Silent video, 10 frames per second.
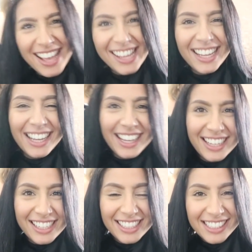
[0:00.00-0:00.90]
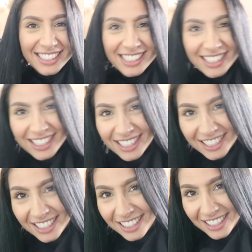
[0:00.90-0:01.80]
So we've known each other for so long.
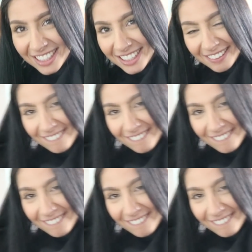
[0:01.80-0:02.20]
Remember last time